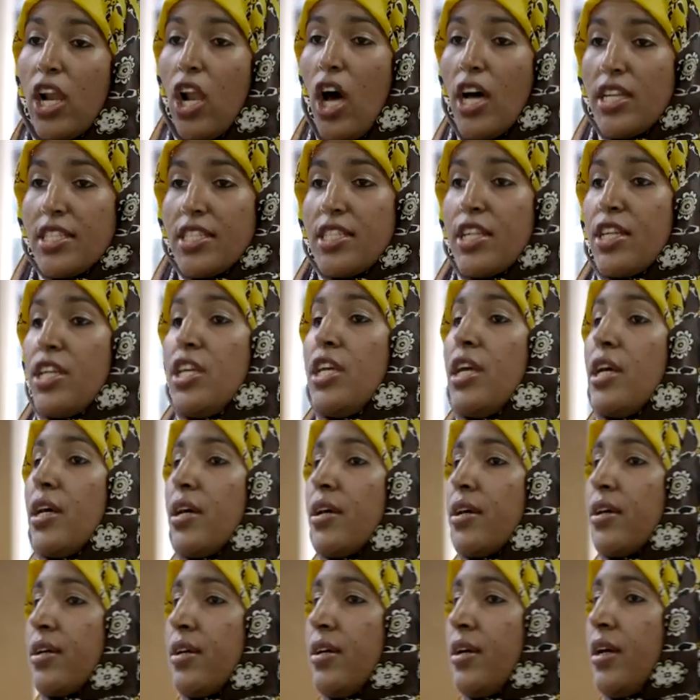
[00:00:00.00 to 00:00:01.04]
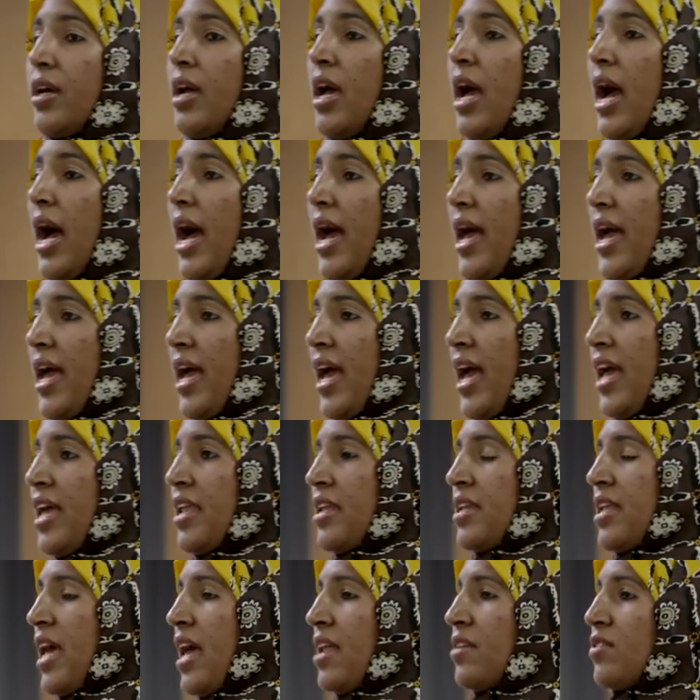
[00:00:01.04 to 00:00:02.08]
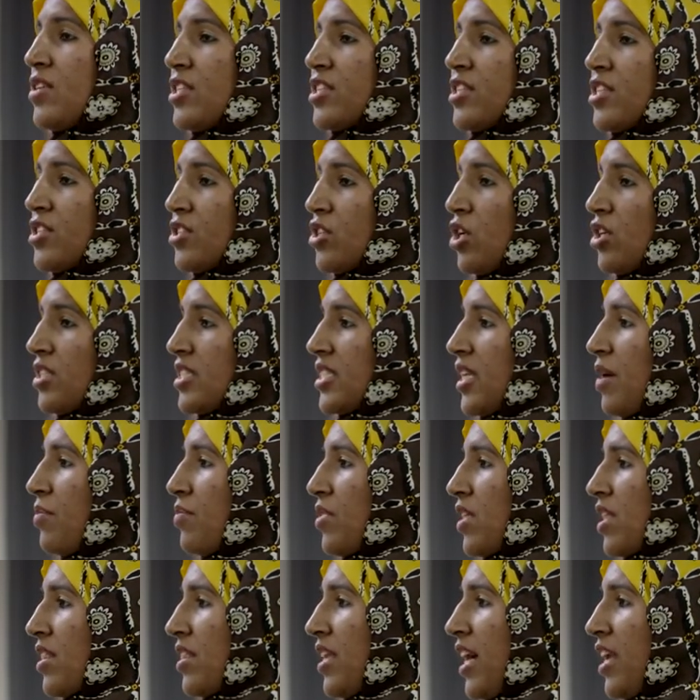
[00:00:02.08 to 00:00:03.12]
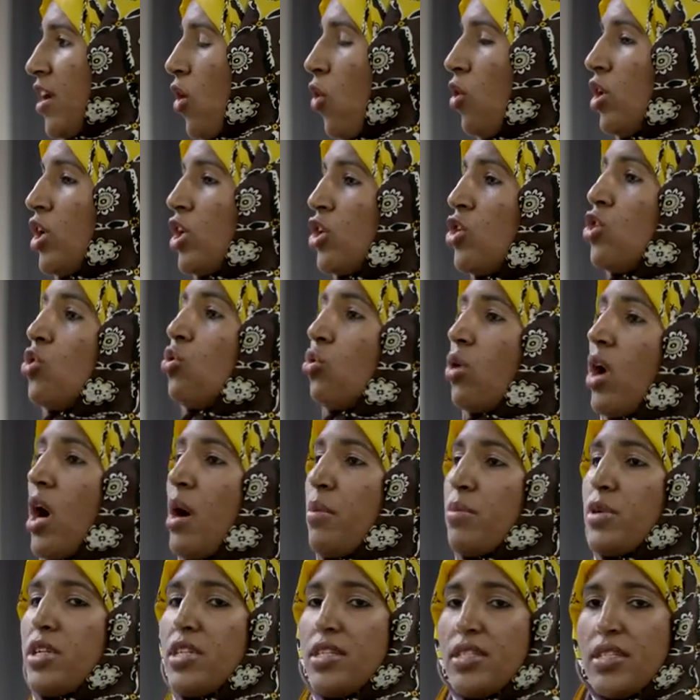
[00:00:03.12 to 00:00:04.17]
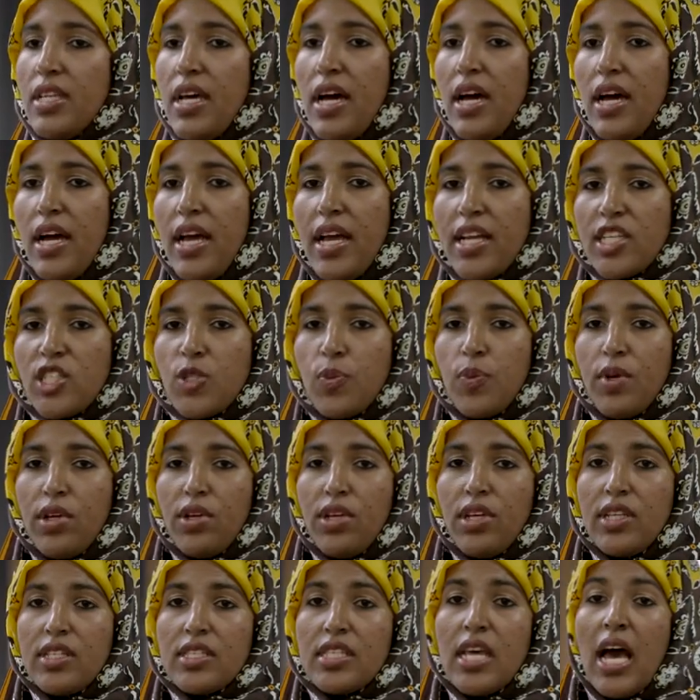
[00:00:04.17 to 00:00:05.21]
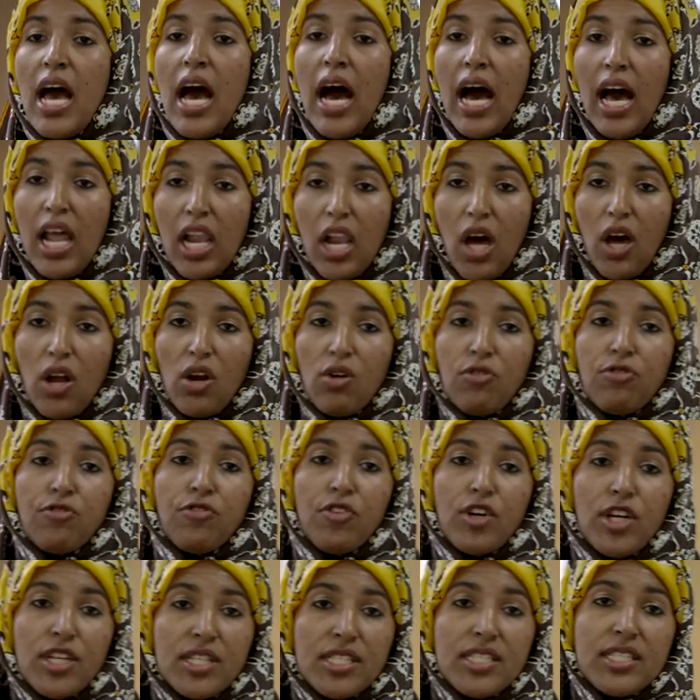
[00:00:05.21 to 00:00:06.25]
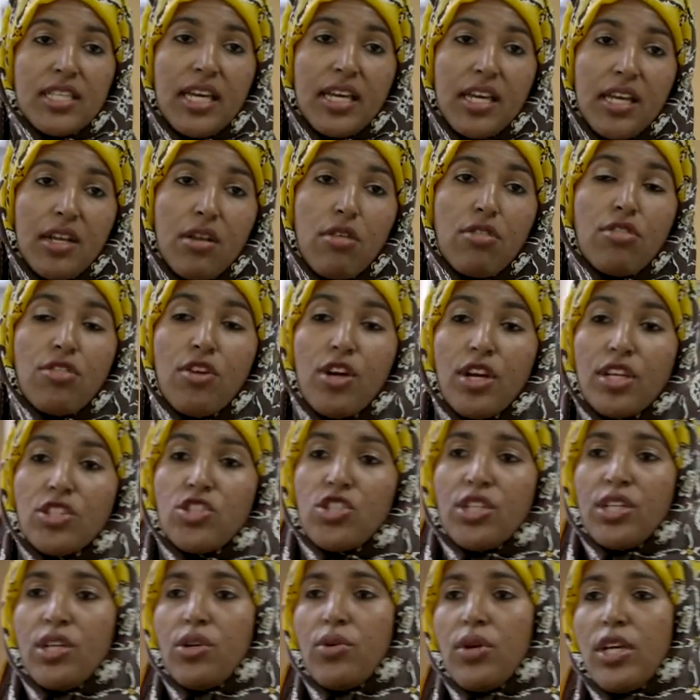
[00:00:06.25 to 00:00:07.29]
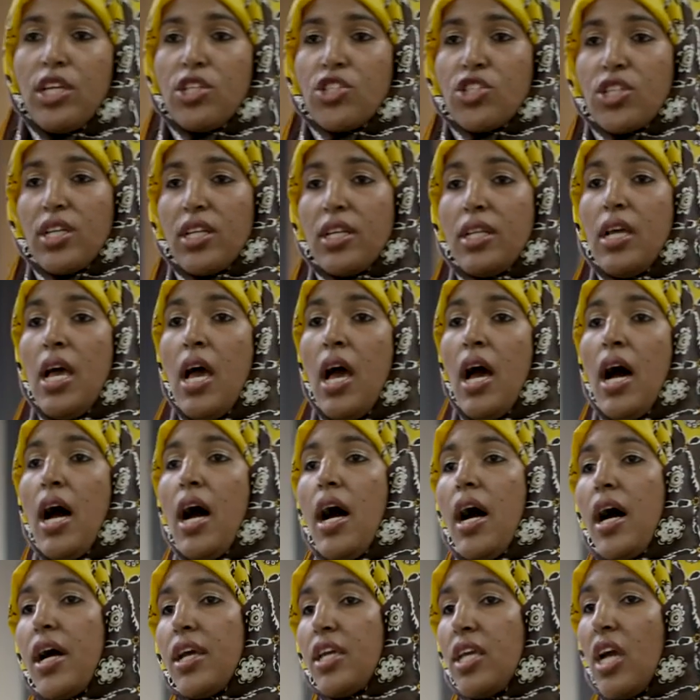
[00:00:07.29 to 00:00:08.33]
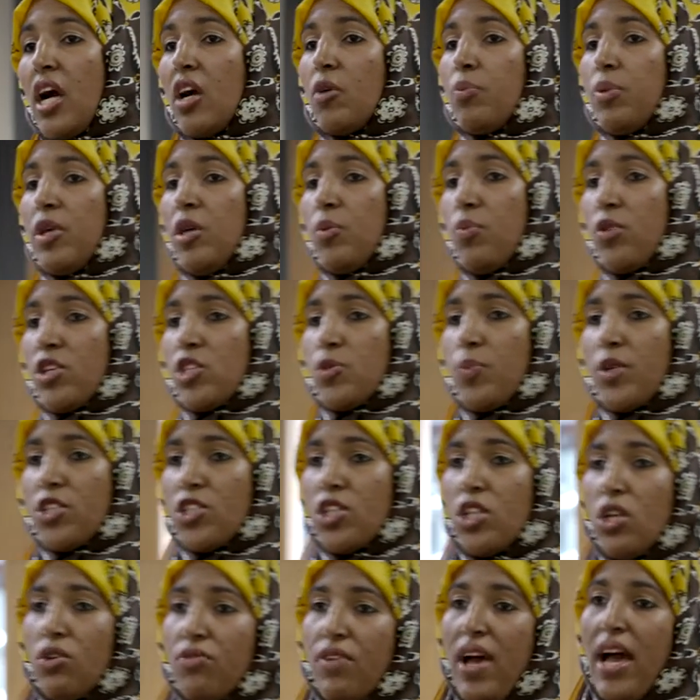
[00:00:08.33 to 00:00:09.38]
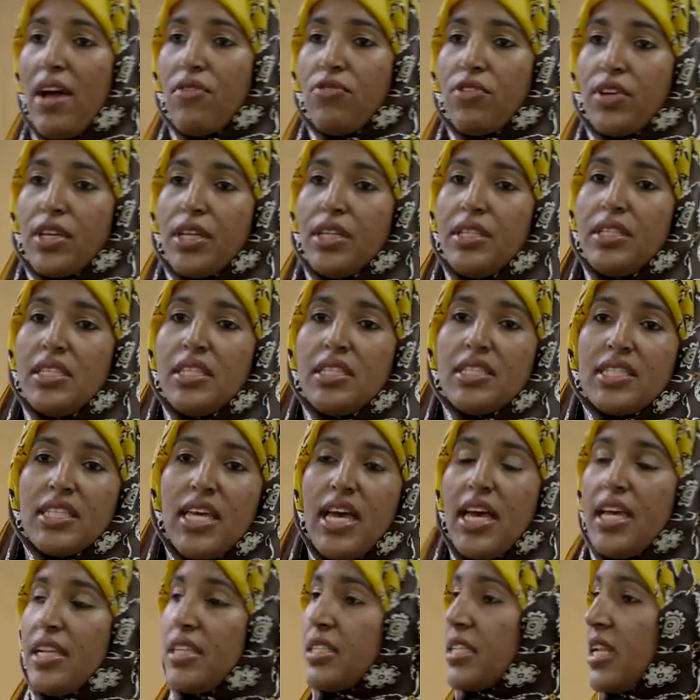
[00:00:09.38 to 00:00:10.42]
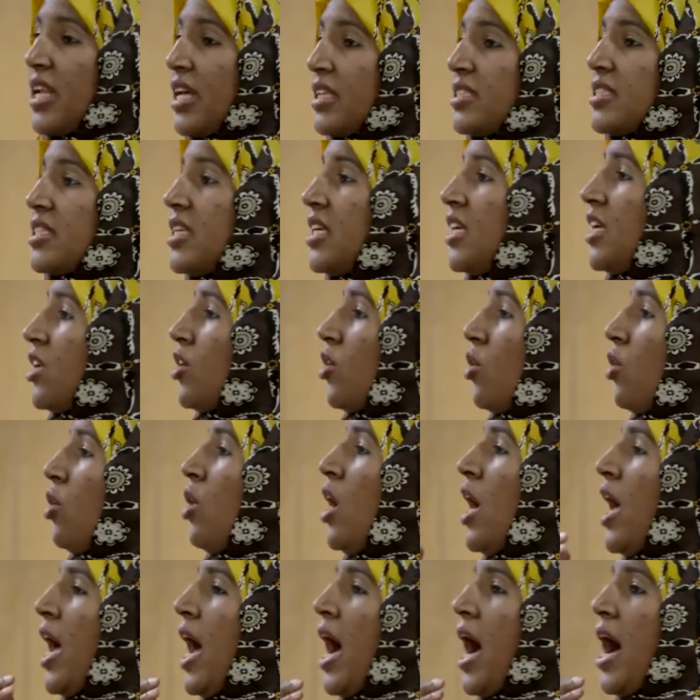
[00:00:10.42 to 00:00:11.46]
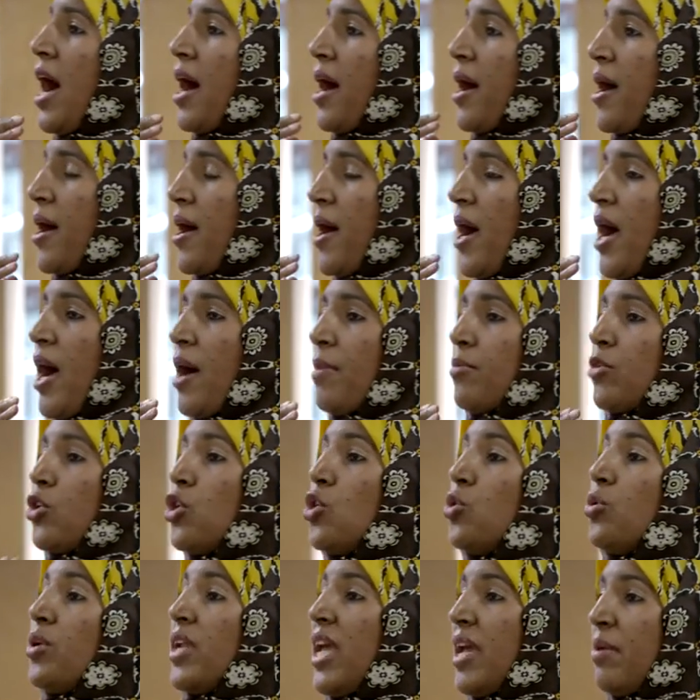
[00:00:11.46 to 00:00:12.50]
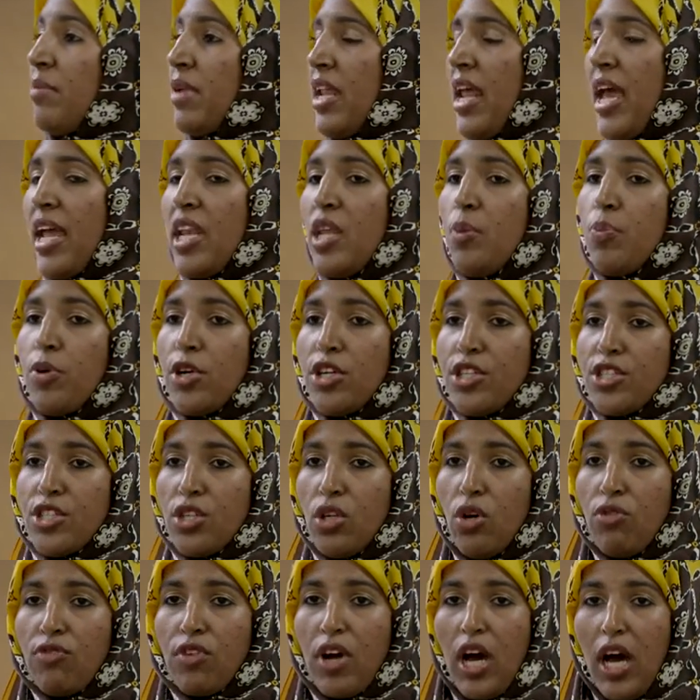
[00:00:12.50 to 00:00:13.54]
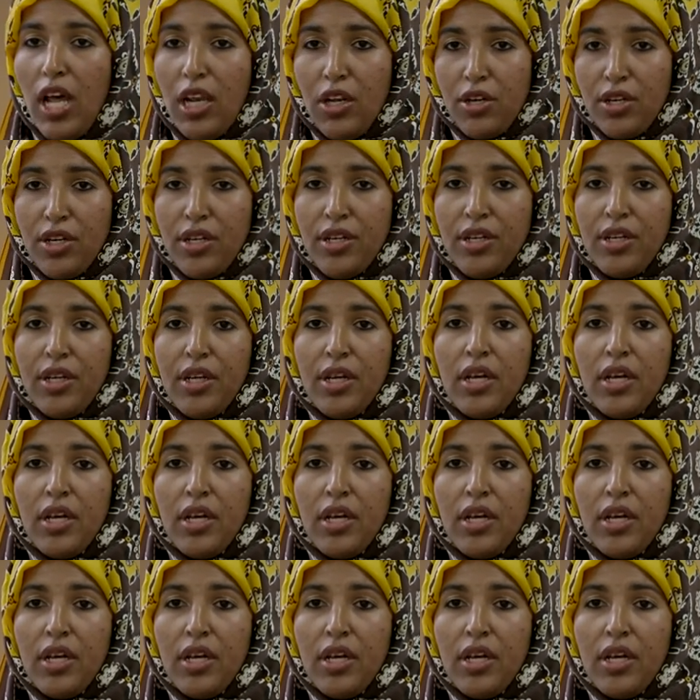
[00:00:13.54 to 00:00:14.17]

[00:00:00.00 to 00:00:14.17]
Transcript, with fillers: lost a year. Uh, and, and this is not something that only newcomers uh, experience. A lot of first, second, third generation uh, young people, especially of African descent, Latino, uh, um, you name it, any person of color,